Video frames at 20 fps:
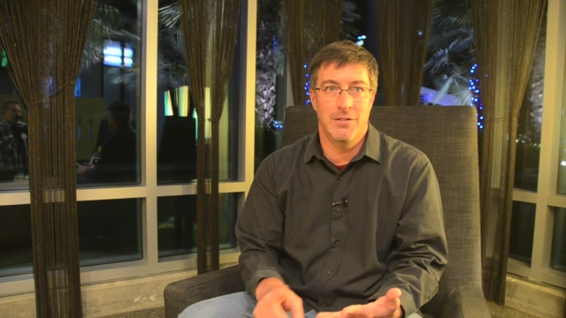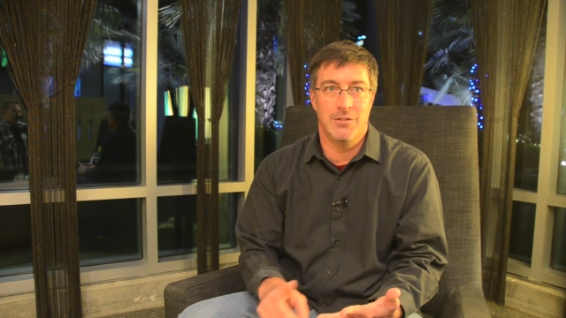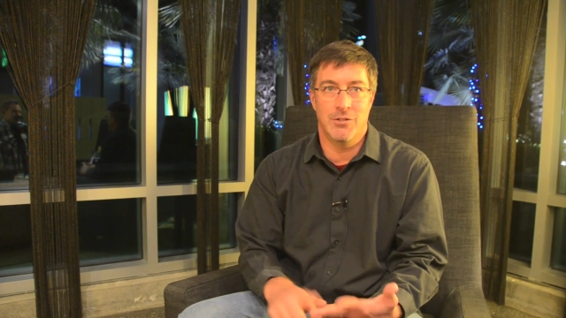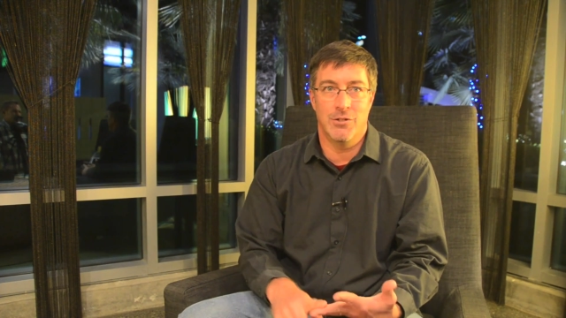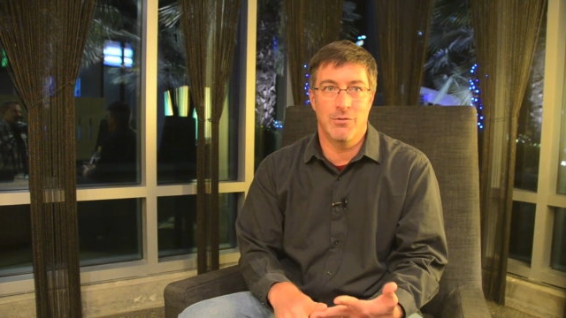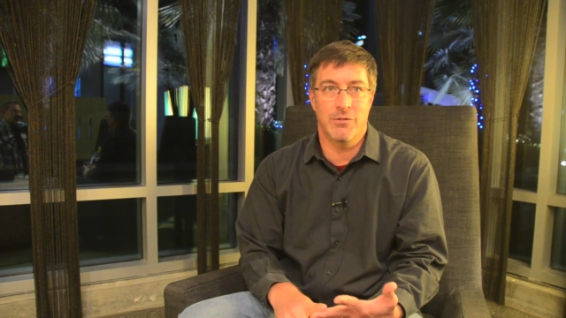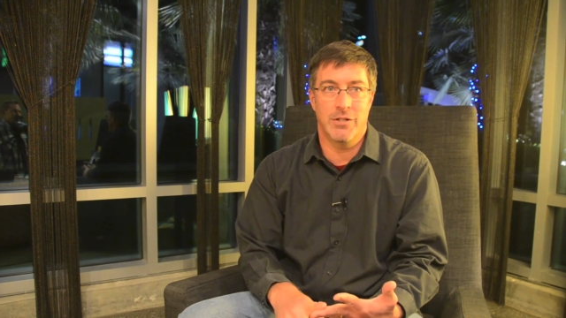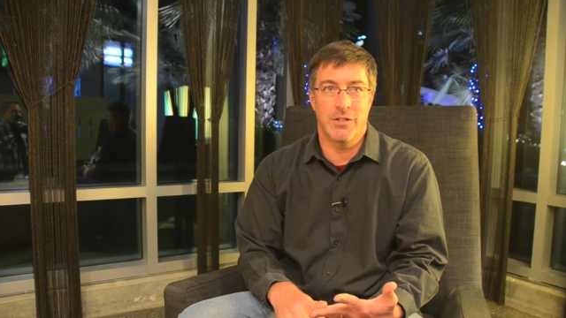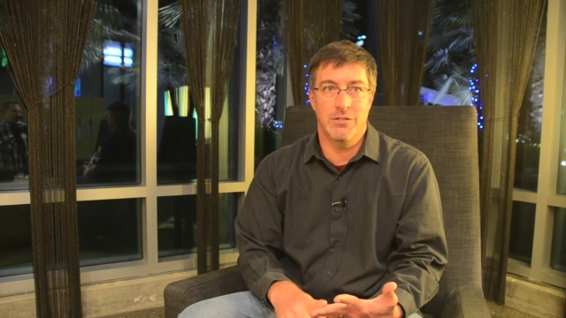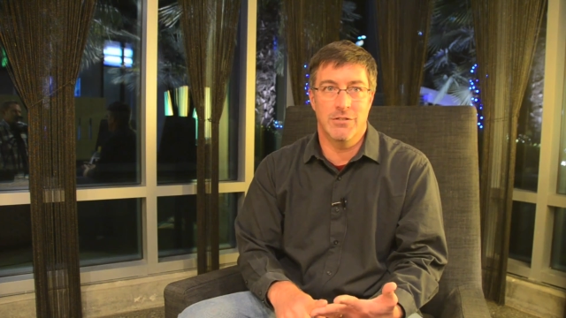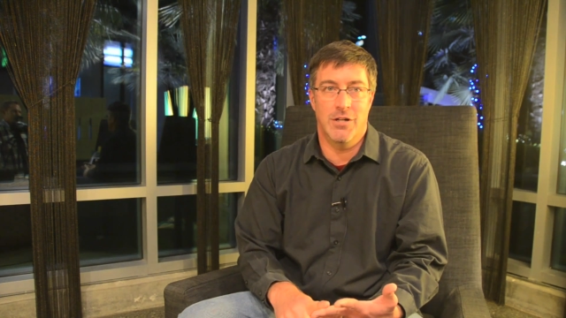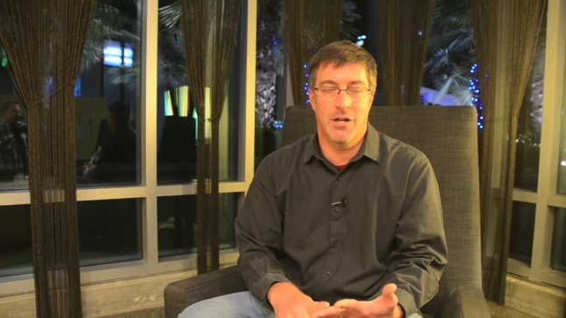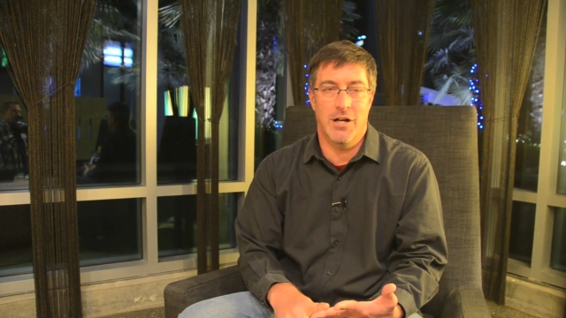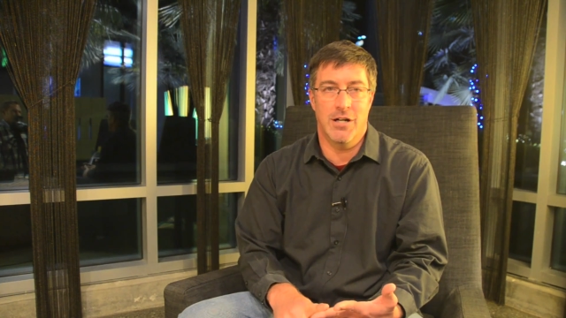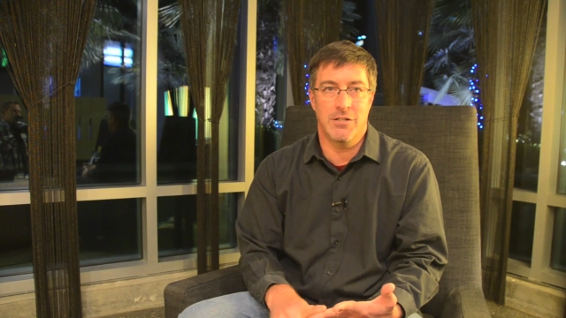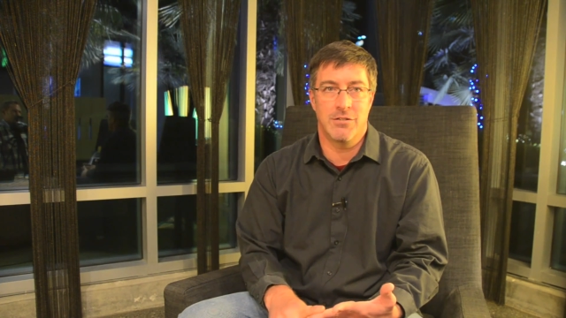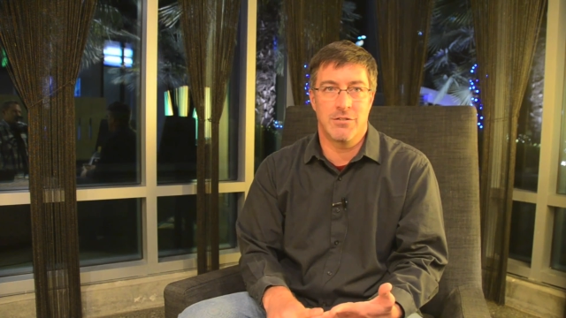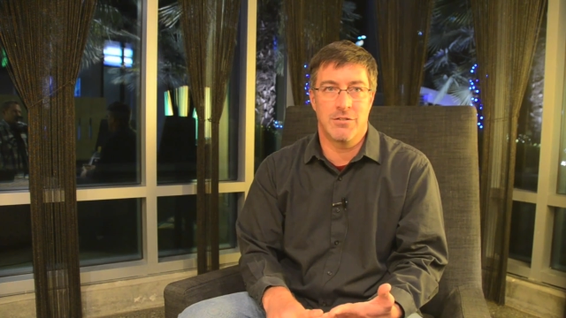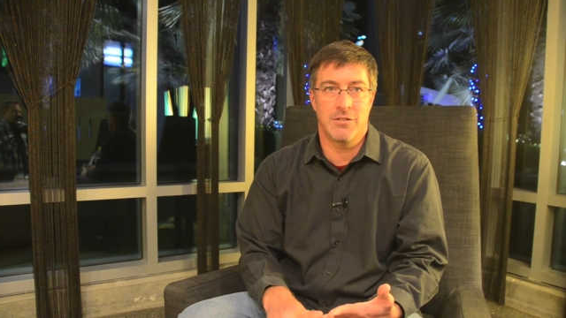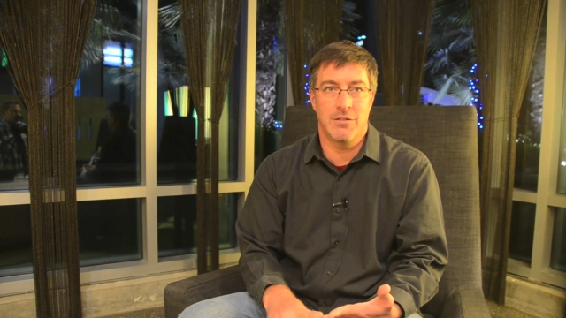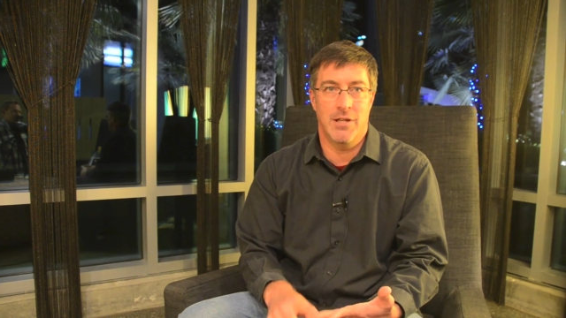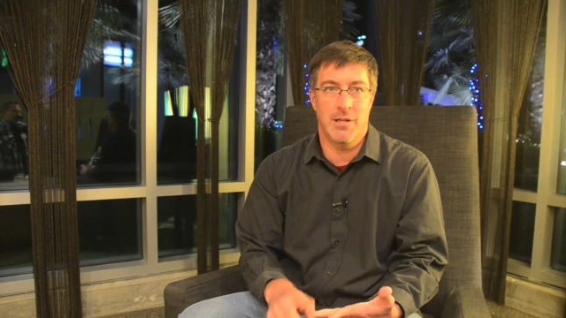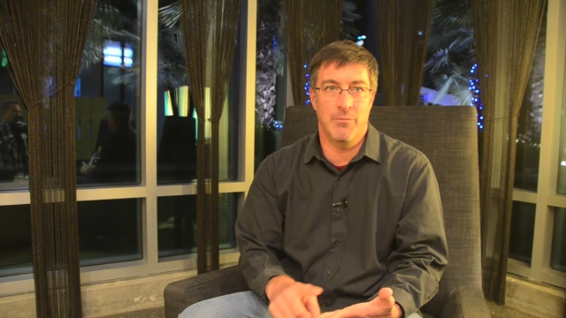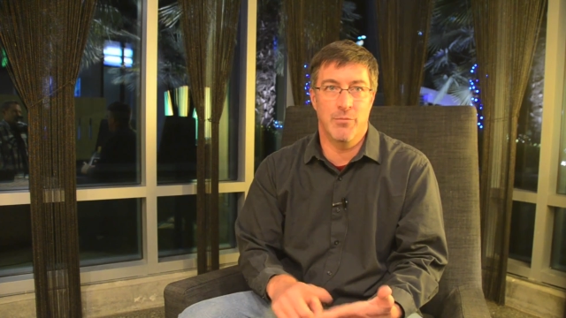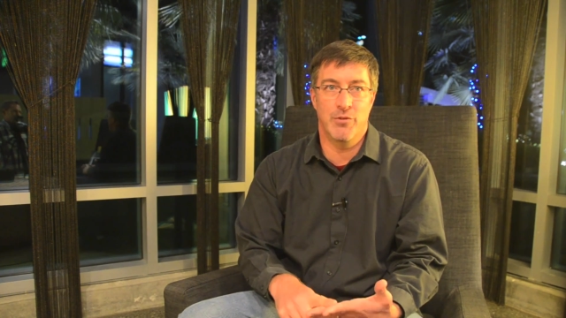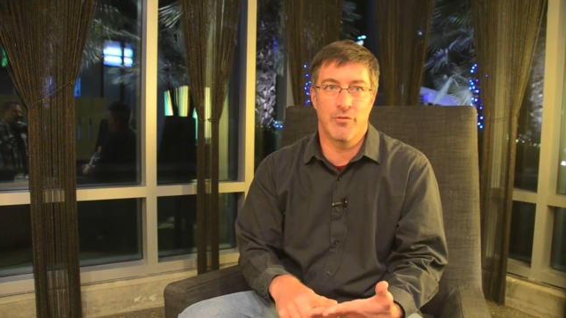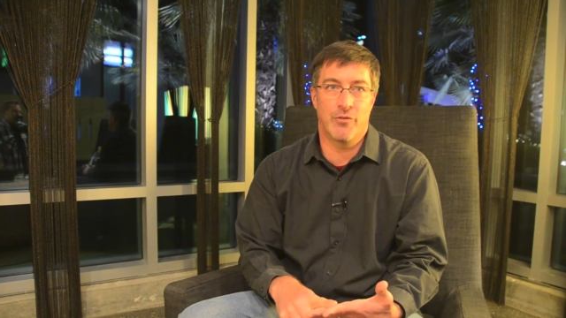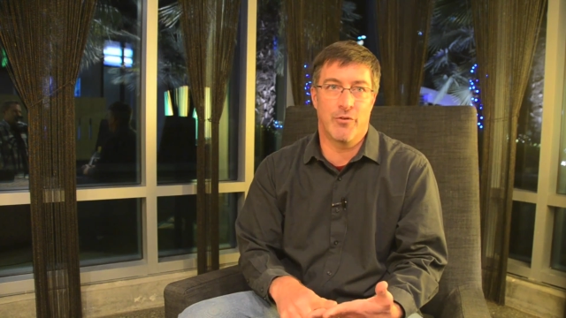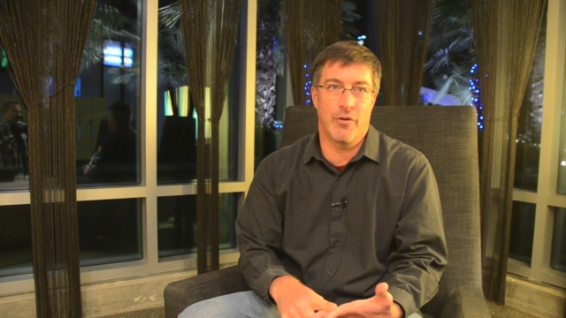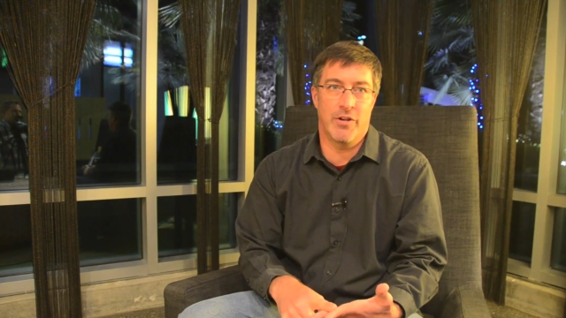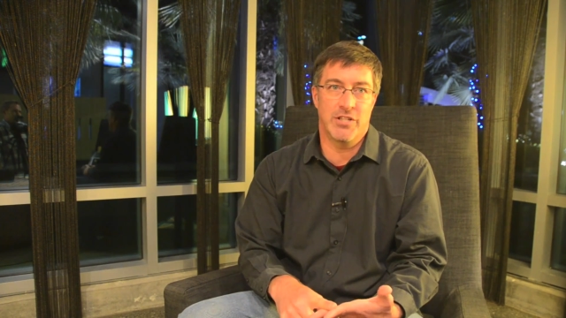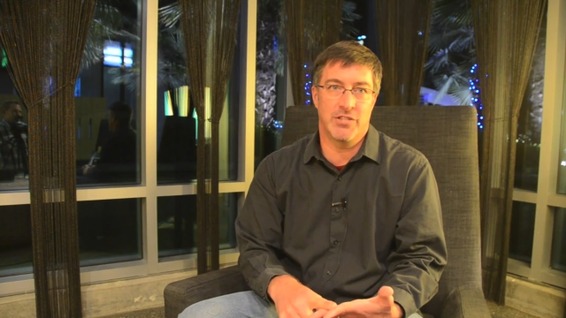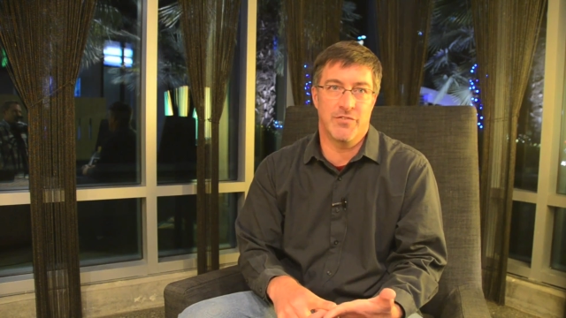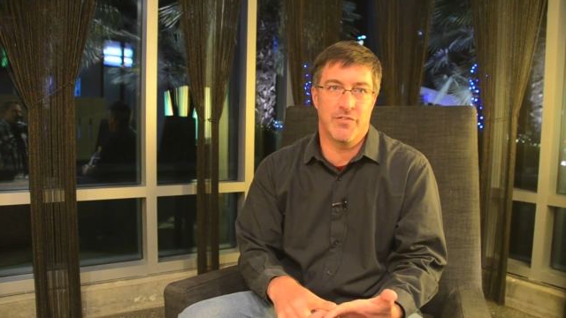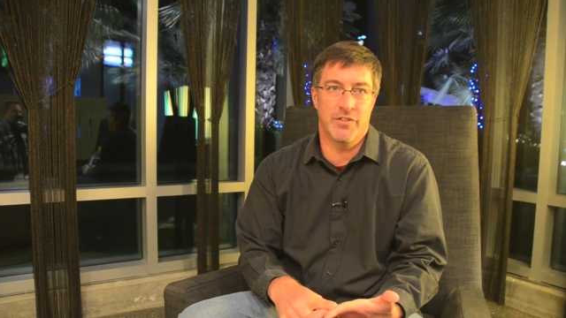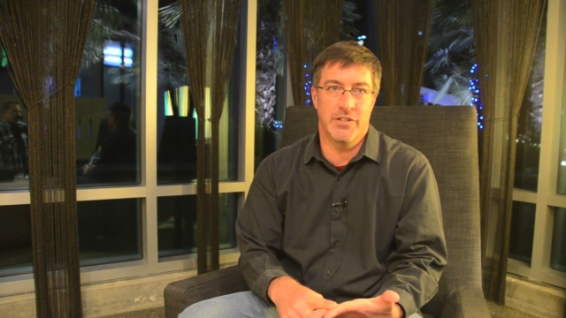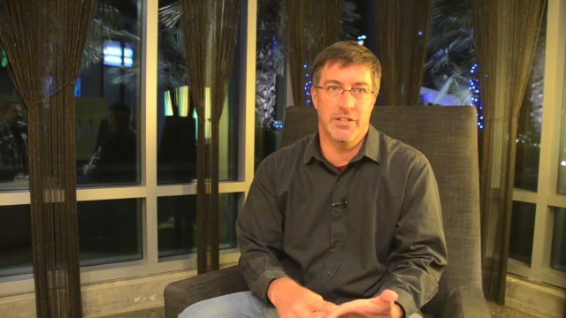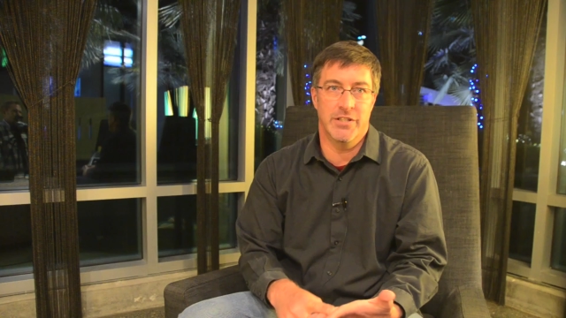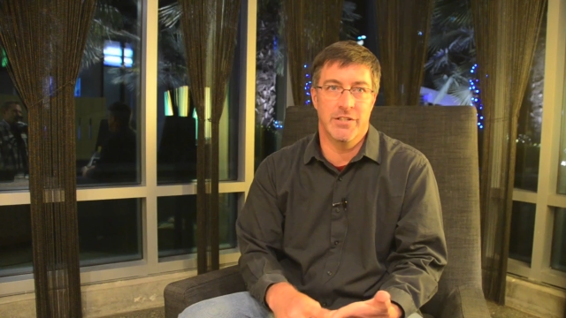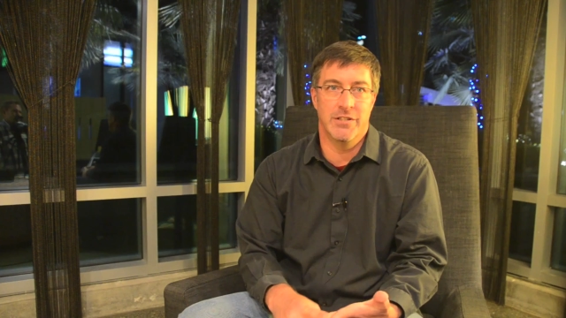don't get lost, and move
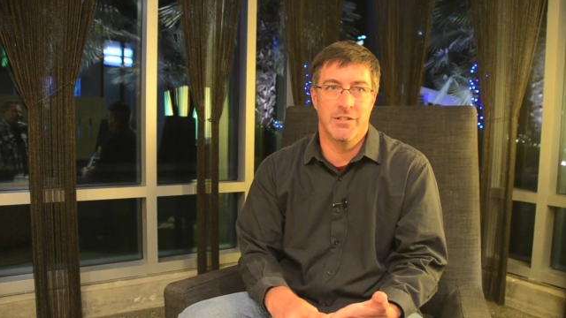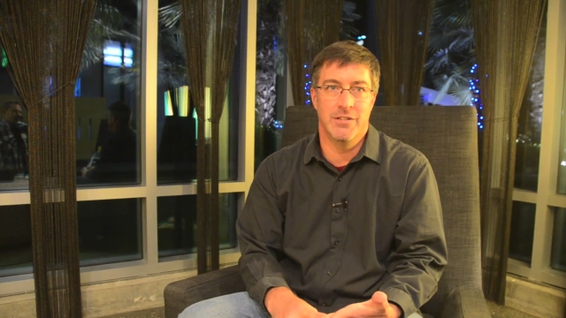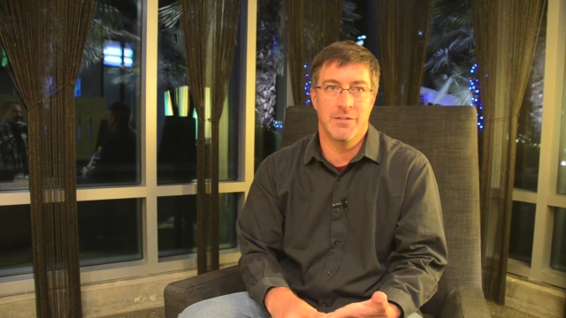gracefully,